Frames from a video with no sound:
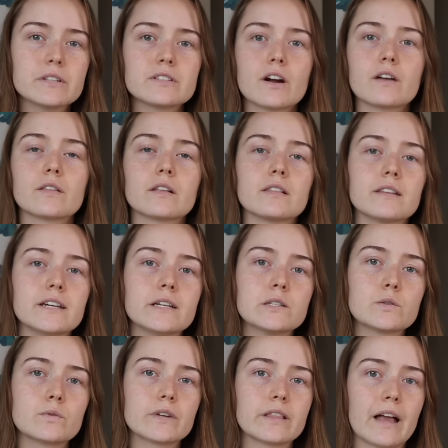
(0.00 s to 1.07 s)
are the
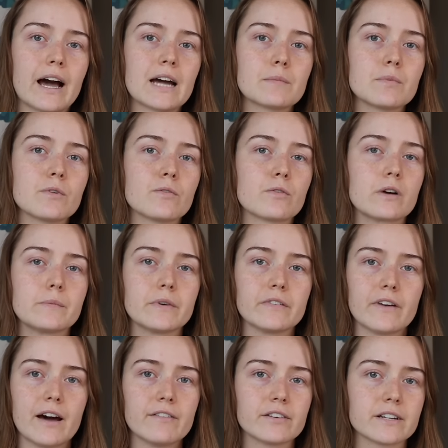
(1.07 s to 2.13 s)
least reliable form of
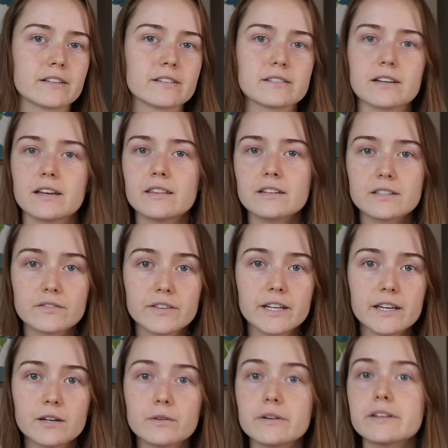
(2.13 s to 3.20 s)
evidence, and this
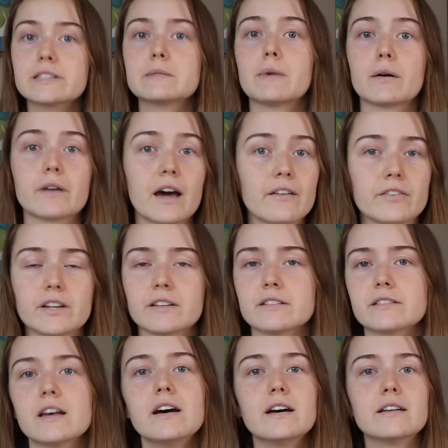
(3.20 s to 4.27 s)
video is about
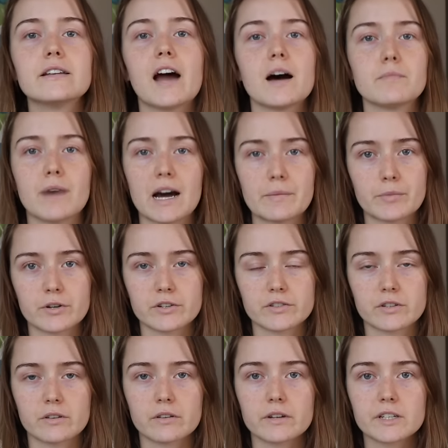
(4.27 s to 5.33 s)
evidence, not my
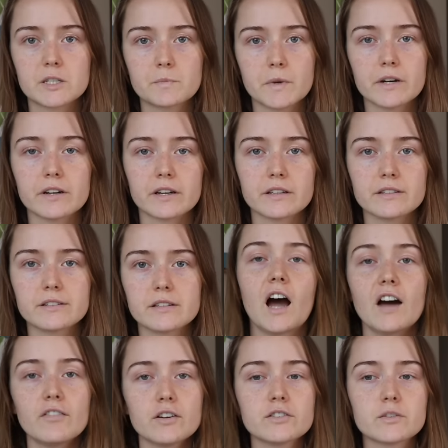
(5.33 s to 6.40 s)
personal experience.
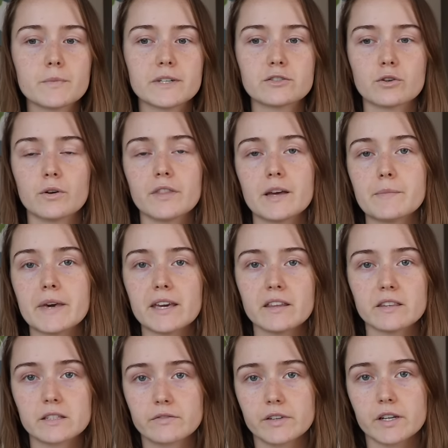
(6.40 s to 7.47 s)
I've also been told that making
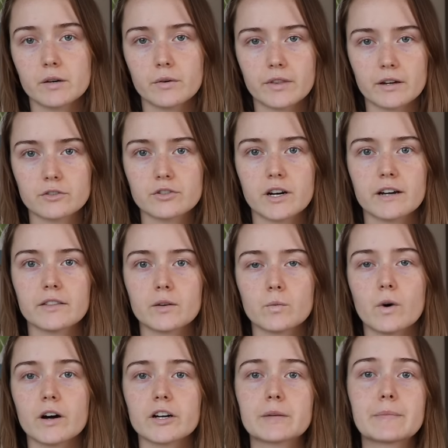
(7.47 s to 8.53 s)
this video without trying the
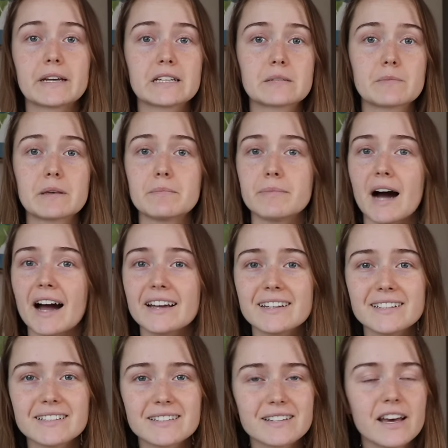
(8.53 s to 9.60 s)
water makes me
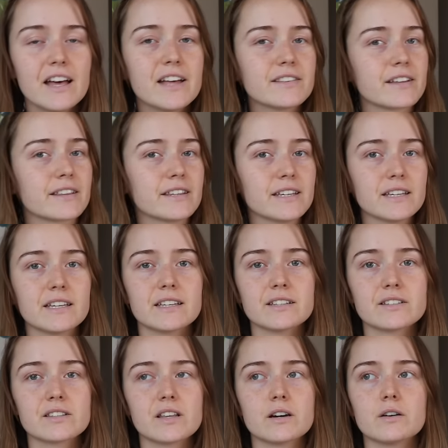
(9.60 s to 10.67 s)
biased. The thing
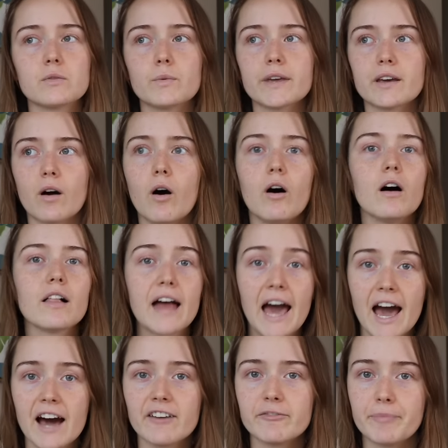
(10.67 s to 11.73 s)
is though, we all
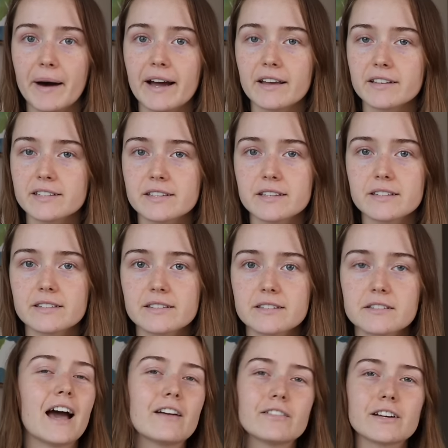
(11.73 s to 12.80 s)
have
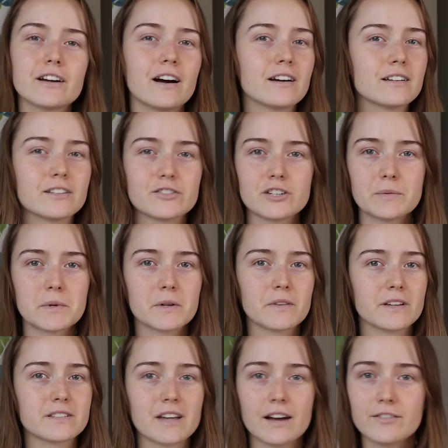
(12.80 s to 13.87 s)
biases. Every Kangen distributor
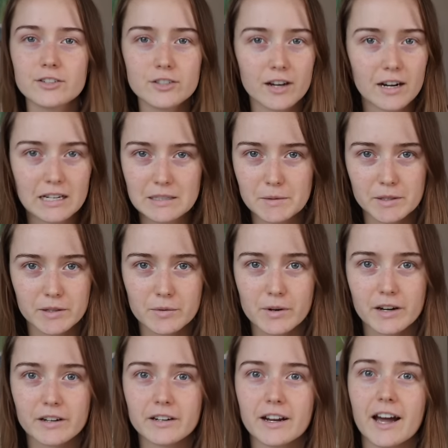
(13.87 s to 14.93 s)
that's ever talked about the
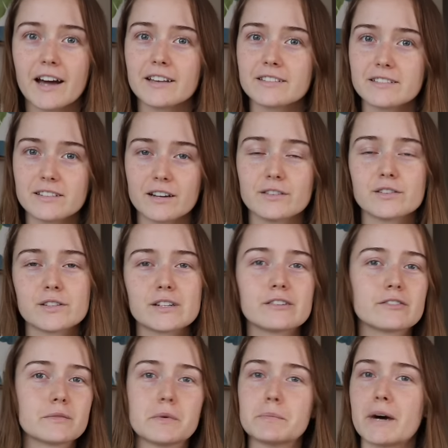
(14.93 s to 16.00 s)
water has done so
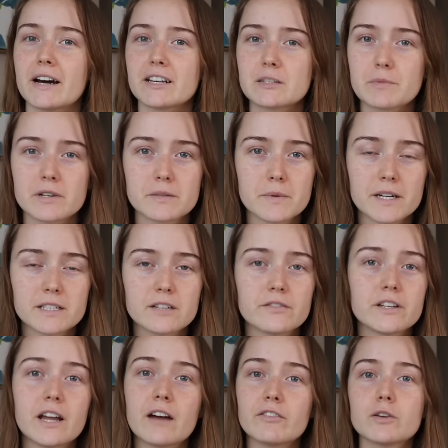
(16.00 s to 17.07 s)
from a biased perspective,
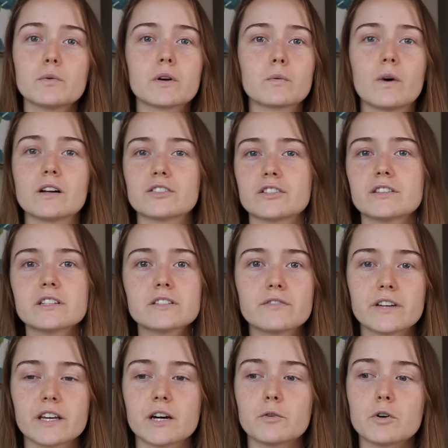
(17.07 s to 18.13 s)
and everyone watching this
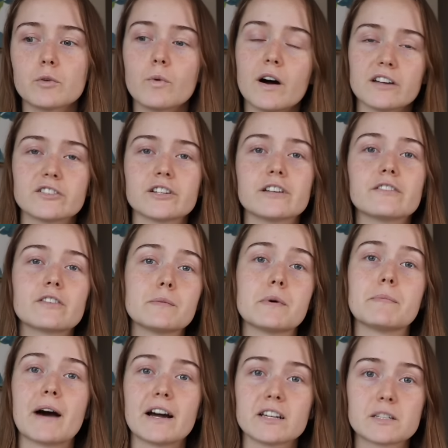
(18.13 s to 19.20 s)
video will watch it from a
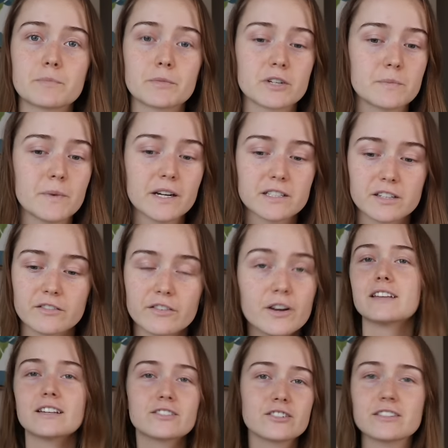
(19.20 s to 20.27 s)
biased perspective.
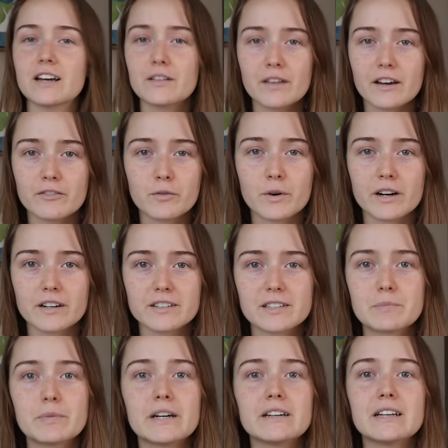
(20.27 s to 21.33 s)
That's just how life works,
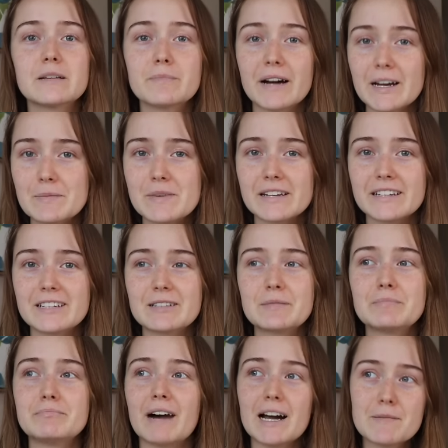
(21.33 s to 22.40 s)
but in my opinion,
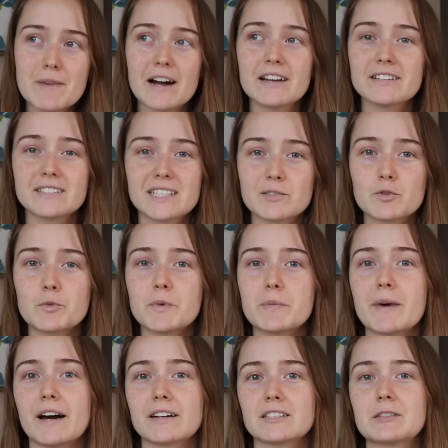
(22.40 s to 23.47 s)
my biases will be
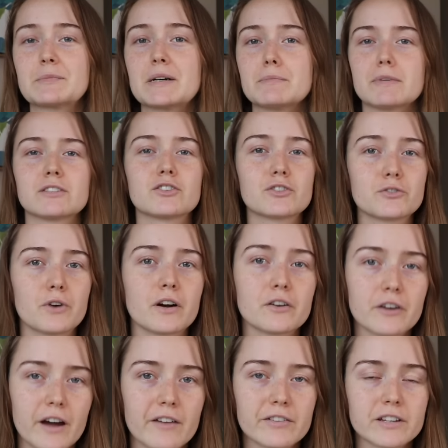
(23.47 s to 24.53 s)
backed up by much stronger
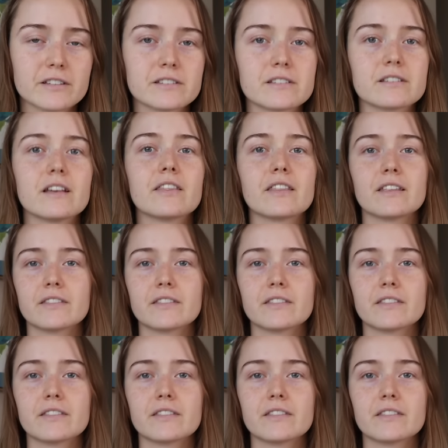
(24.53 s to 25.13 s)
evidence than